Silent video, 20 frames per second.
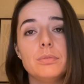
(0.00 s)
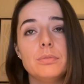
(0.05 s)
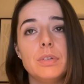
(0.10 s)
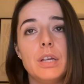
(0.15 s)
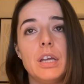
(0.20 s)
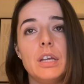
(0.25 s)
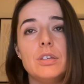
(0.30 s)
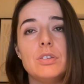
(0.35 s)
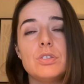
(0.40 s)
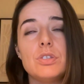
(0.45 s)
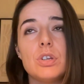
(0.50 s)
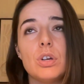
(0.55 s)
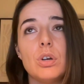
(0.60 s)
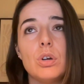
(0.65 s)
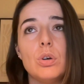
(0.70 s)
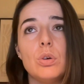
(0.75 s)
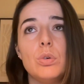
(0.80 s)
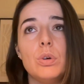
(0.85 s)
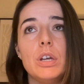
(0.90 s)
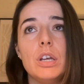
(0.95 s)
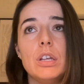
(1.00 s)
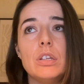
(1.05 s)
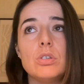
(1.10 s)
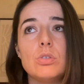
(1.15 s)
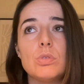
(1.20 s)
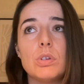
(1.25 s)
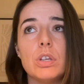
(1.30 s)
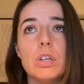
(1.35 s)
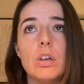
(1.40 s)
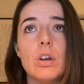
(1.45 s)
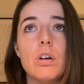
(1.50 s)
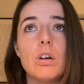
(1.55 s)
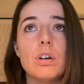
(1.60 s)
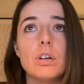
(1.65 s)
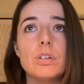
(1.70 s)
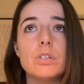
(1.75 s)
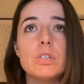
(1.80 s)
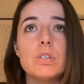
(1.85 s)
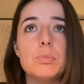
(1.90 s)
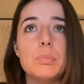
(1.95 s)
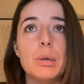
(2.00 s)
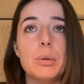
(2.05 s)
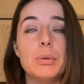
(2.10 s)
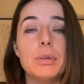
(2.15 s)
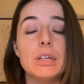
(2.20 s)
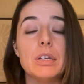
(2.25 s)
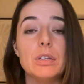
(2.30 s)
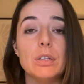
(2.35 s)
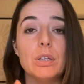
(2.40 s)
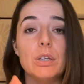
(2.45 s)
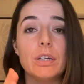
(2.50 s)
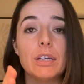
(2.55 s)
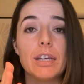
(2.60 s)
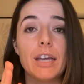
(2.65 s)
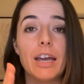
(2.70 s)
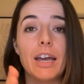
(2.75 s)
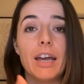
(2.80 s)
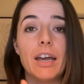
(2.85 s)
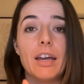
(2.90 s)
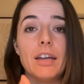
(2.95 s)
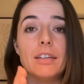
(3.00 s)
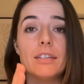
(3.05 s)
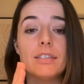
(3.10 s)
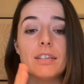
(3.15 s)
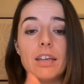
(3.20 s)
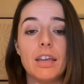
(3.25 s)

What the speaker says: And so it's really hard to be able to look at